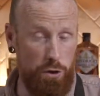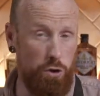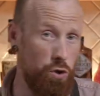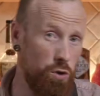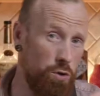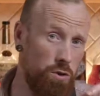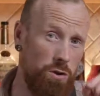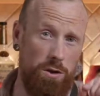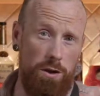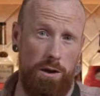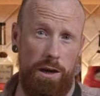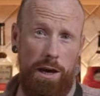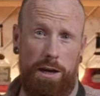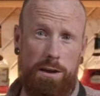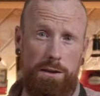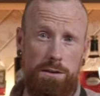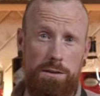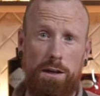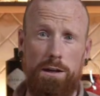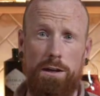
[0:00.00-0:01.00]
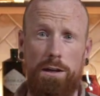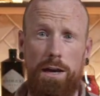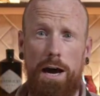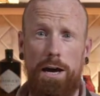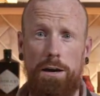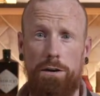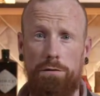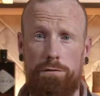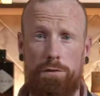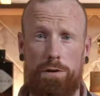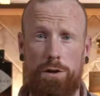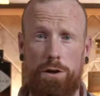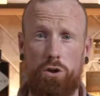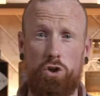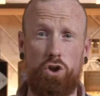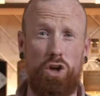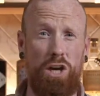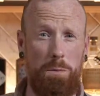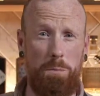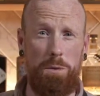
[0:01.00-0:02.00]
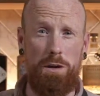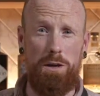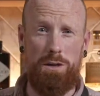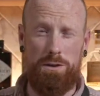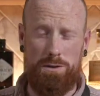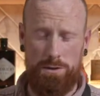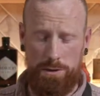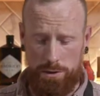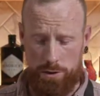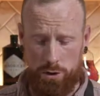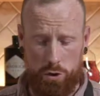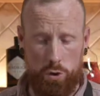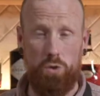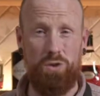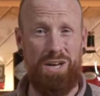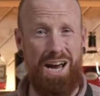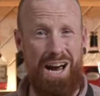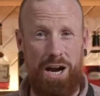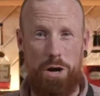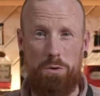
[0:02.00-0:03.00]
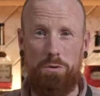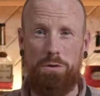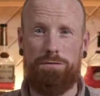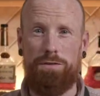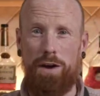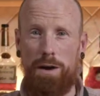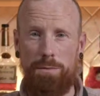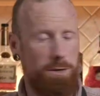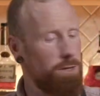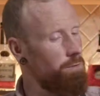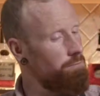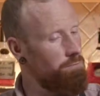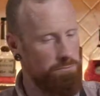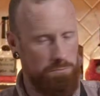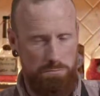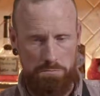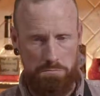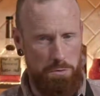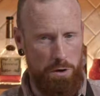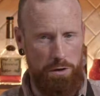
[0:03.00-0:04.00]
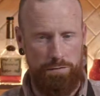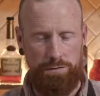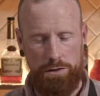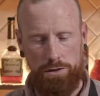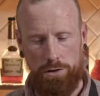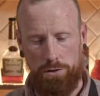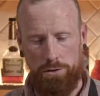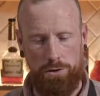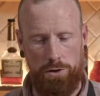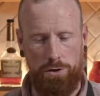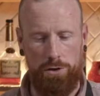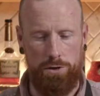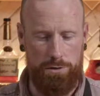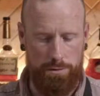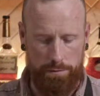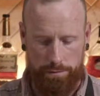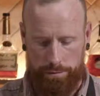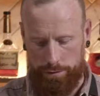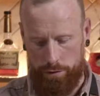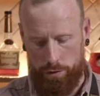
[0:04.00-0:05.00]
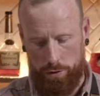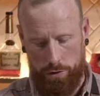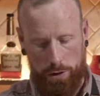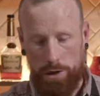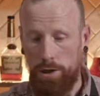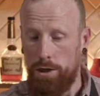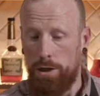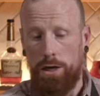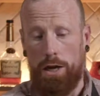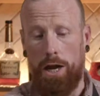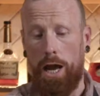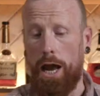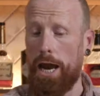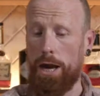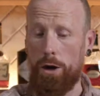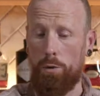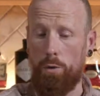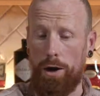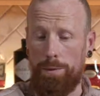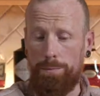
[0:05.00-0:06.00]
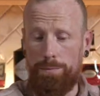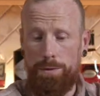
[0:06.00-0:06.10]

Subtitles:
juice that you get inside a can of chickpeas is called aquafaba. Perfect alternative for egg white.